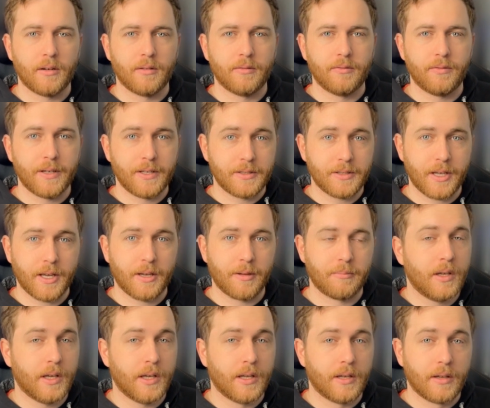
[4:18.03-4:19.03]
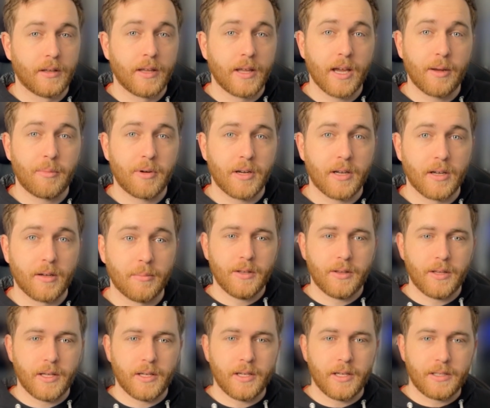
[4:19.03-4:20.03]
Facecam in Camera Hub,
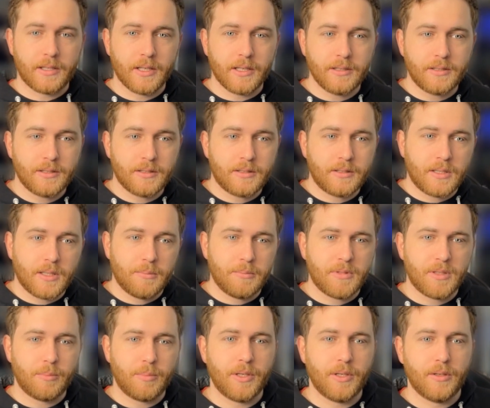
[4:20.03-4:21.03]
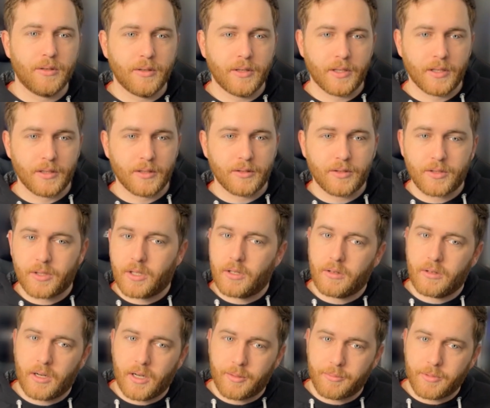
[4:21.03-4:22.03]
then it doesn't seem to be doing it.
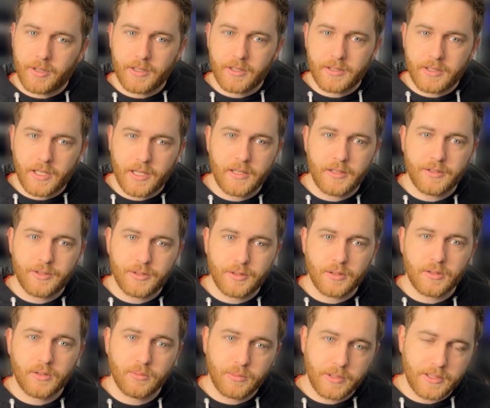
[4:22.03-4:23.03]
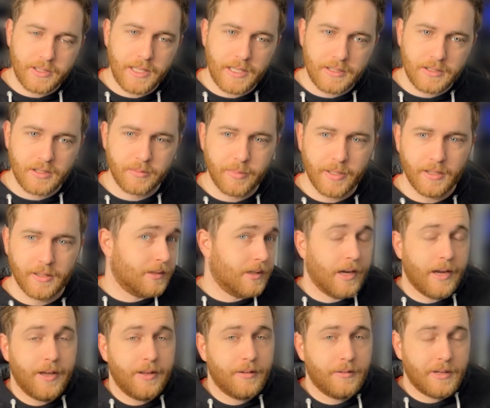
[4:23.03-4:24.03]
So I'm not entirely sure what that's about.
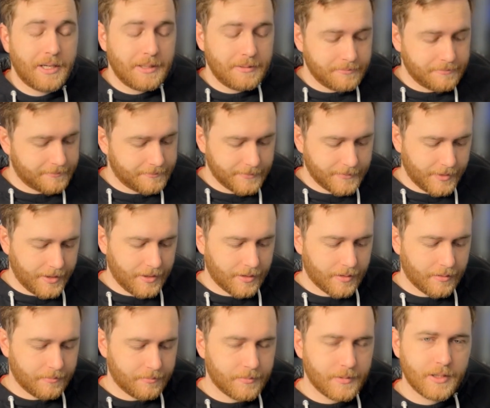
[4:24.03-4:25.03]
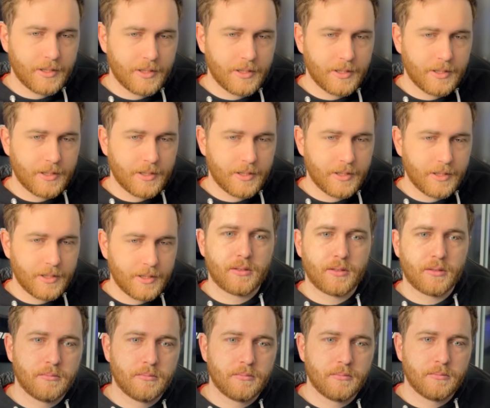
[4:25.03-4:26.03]
Either way, you know, this all
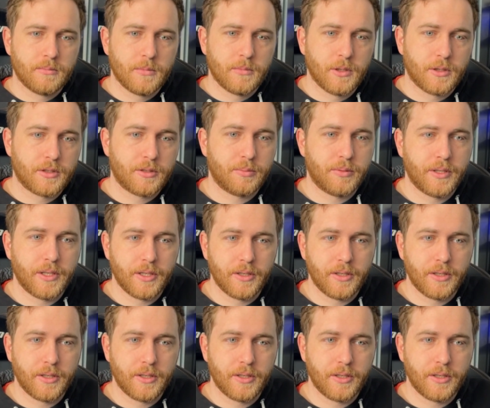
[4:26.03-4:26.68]
looks pretty good